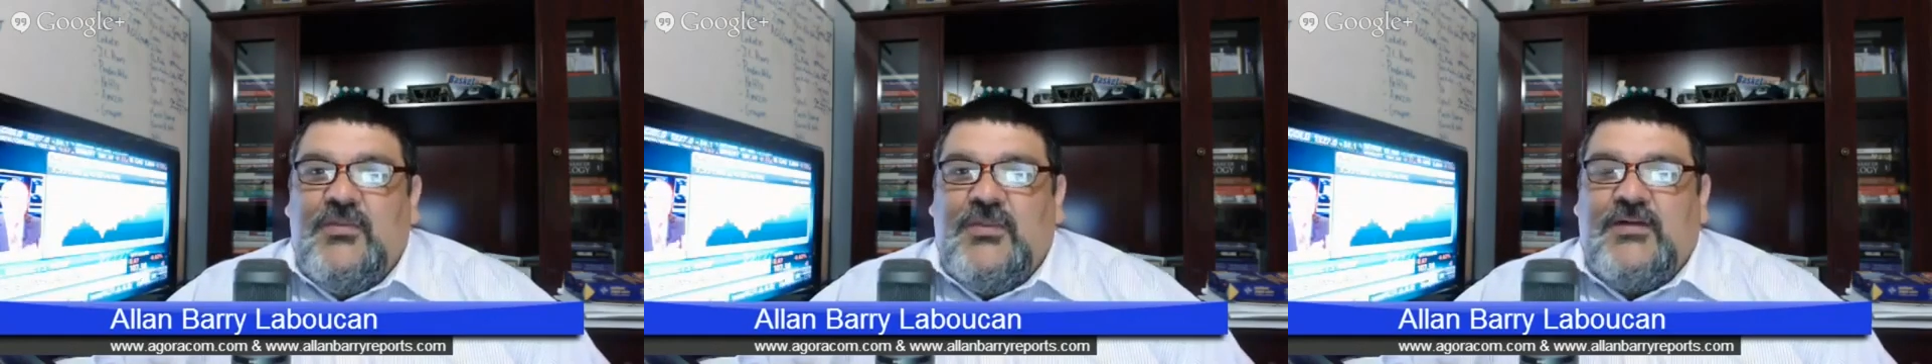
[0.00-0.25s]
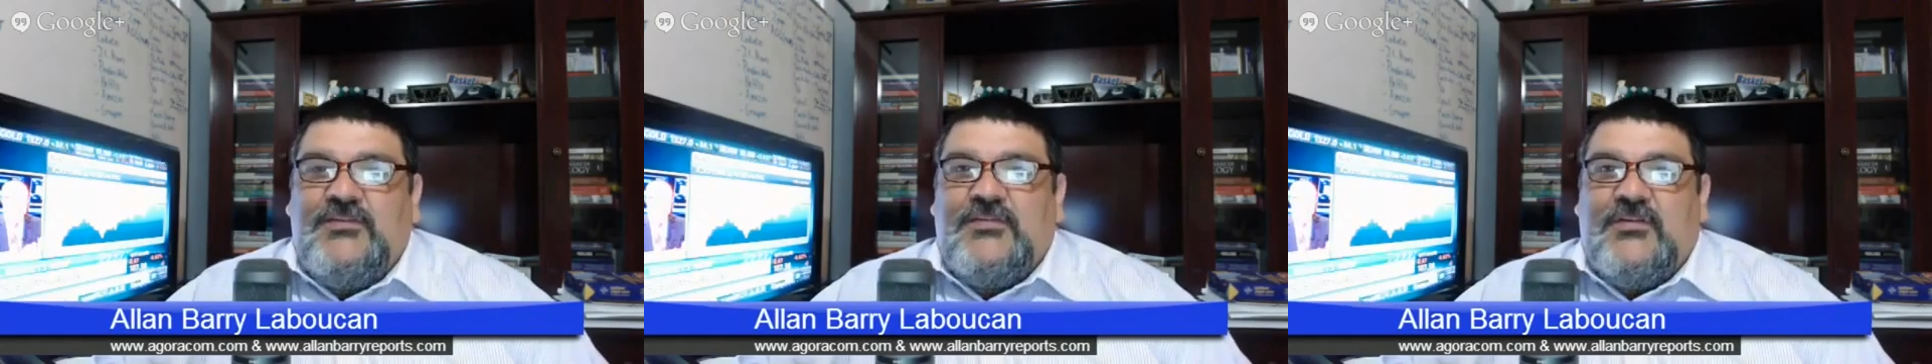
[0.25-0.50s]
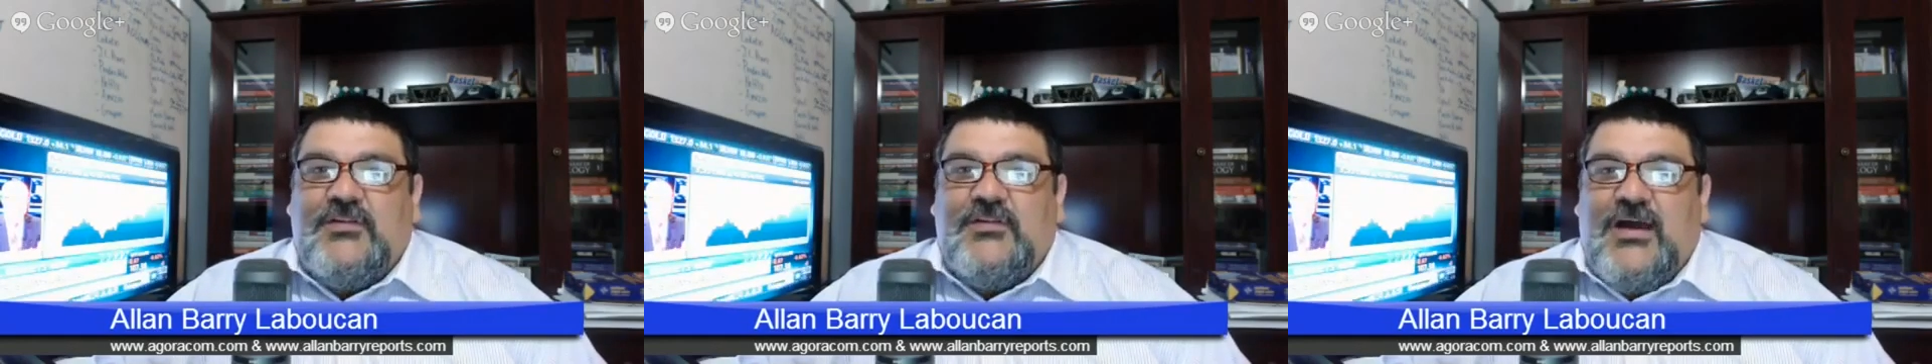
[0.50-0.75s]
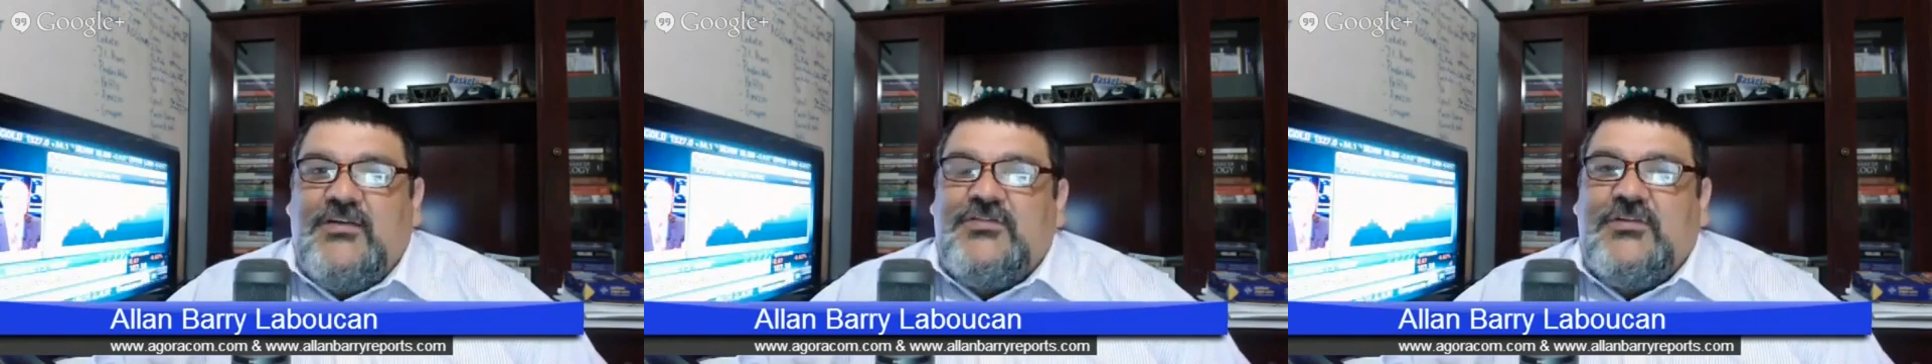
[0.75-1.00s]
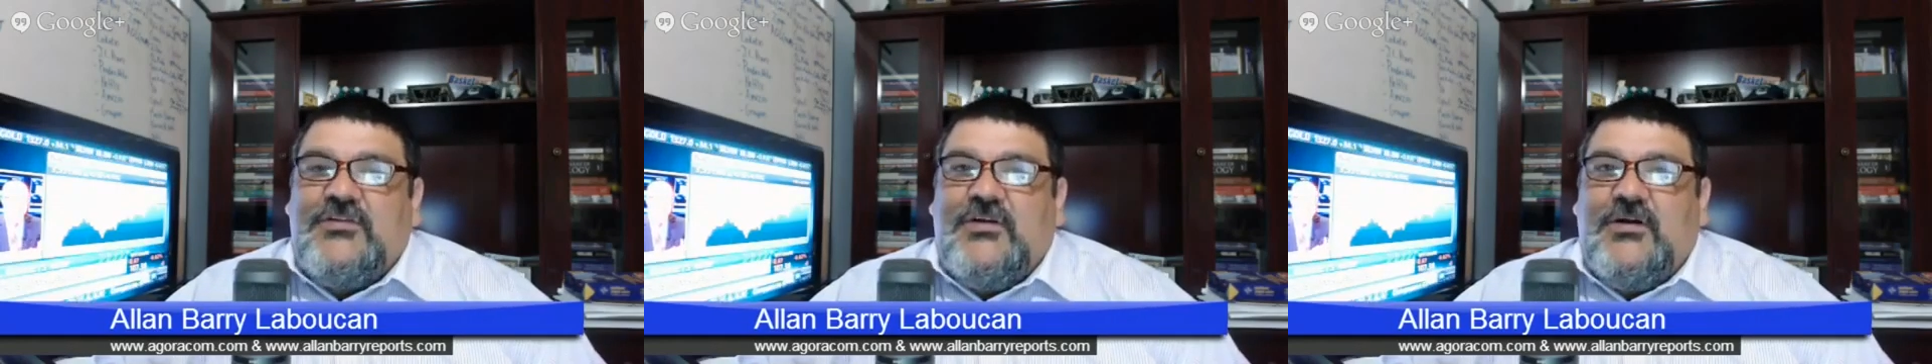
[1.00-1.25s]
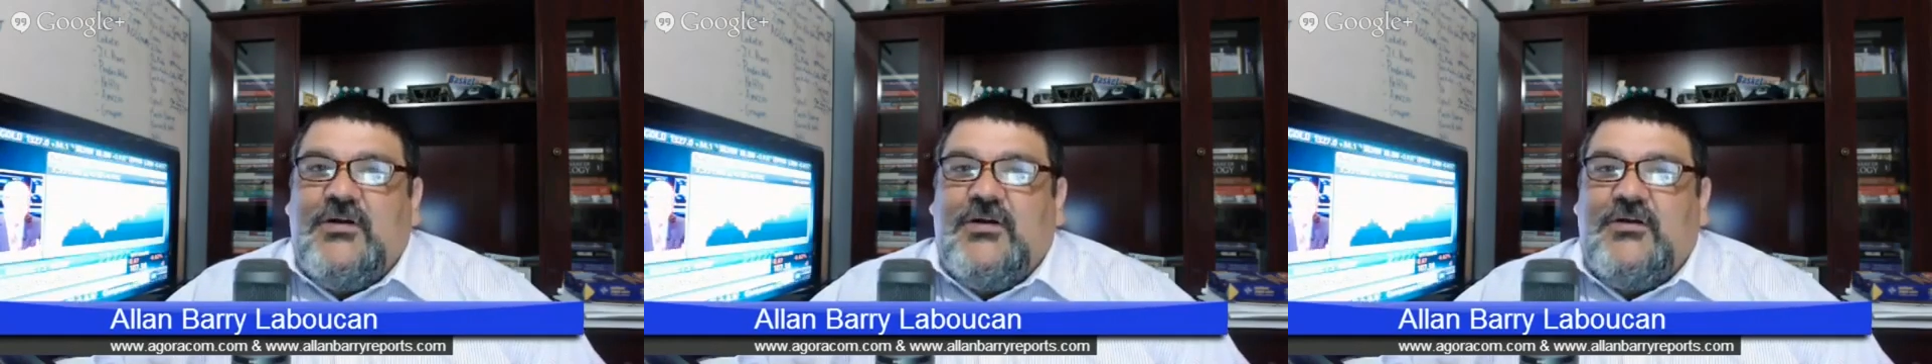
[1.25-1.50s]
that's the last
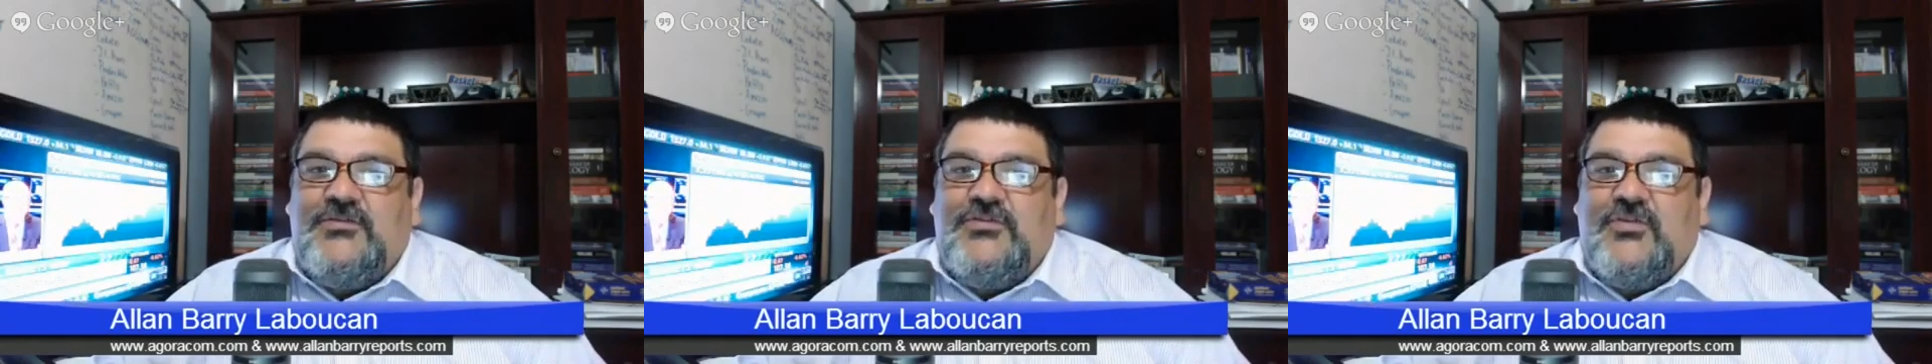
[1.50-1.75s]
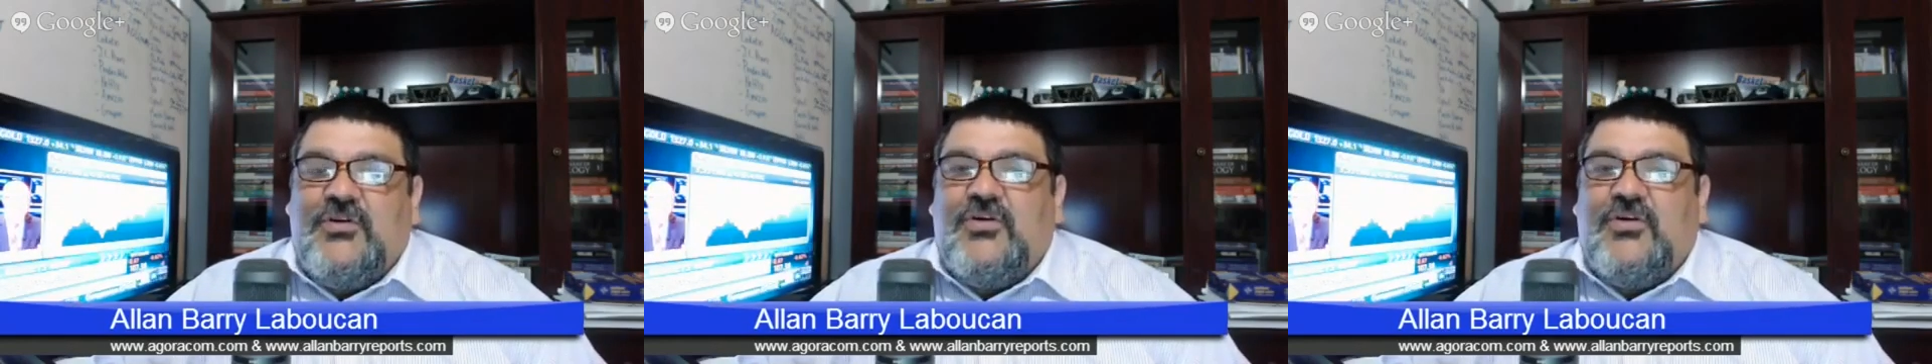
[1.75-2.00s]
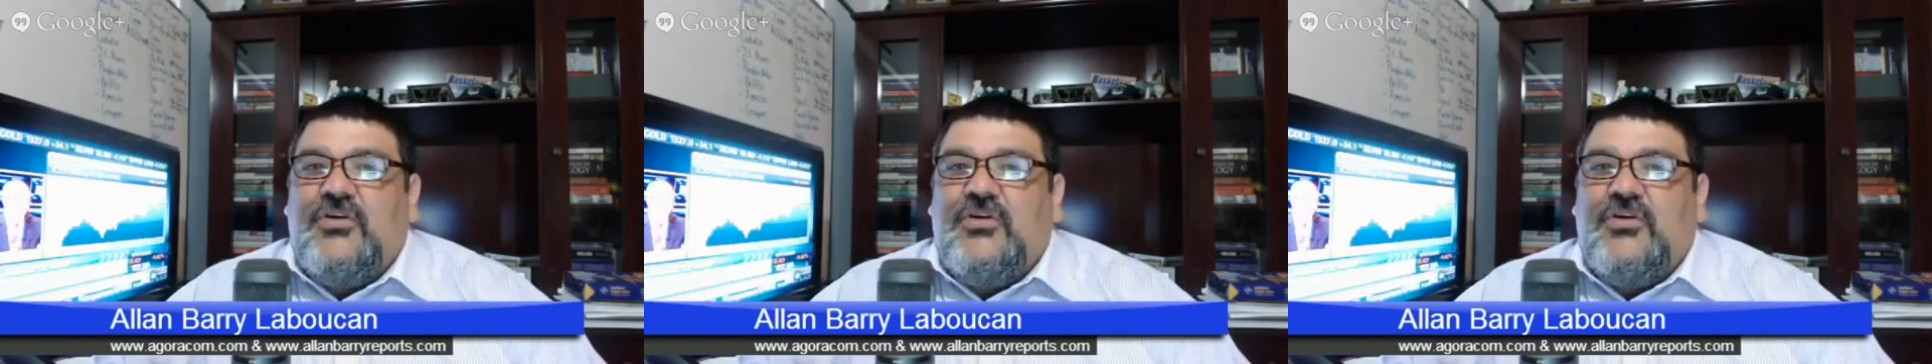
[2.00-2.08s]
sort of